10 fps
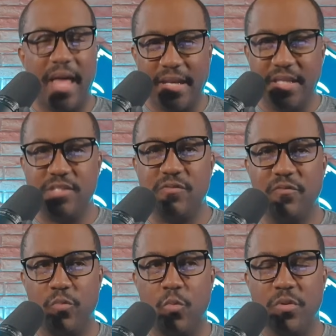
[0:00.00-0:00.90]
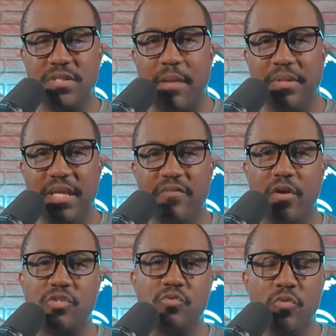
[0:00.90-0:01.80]
A lot of these rumors, I
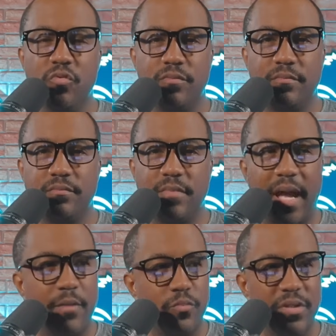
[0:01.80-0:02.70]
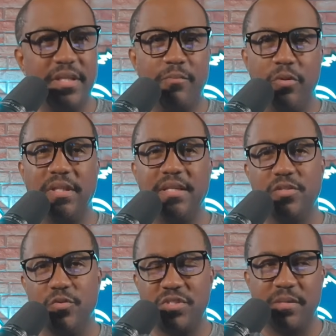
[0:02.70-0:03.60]
believe, are true. I really, really
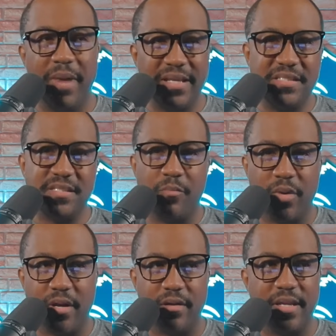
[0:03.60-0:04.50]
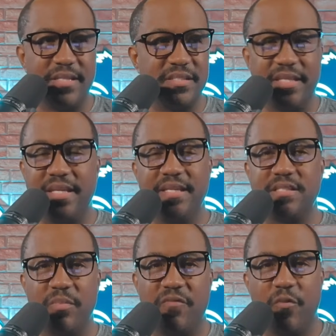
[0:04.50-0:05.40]
do. Somebody somewhere is
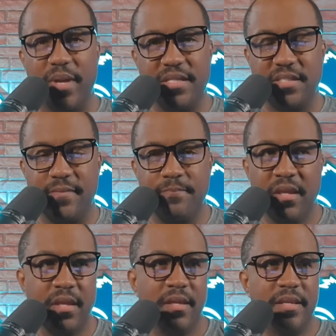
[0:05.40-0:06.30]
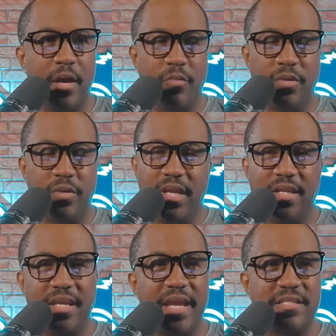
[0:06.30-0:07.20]
leaking some information. Now,
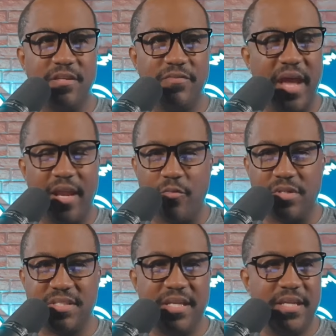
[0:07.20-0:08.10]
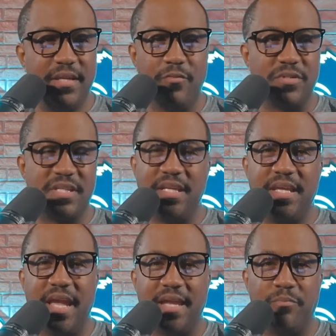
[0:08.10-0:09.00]
in the case of Diana Rossini
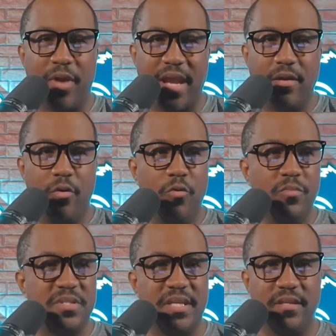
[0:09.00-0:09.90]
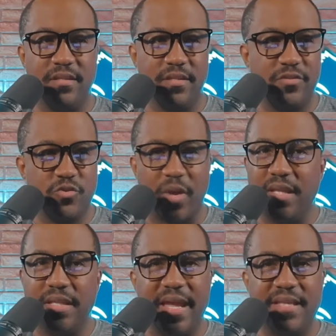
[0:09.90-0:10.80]
and Brad Holmes and the
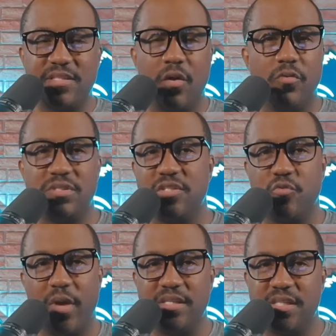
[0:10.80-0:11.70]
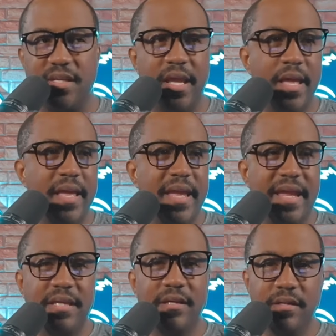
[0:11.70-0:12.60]
Trey Lance whole situation,
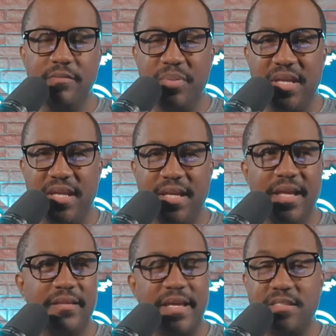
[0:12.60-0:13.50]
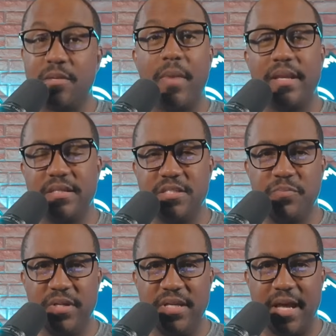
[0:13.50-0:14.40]
it could be that somebody
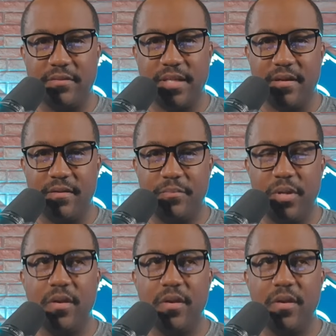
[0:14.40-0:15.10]
just put it out there.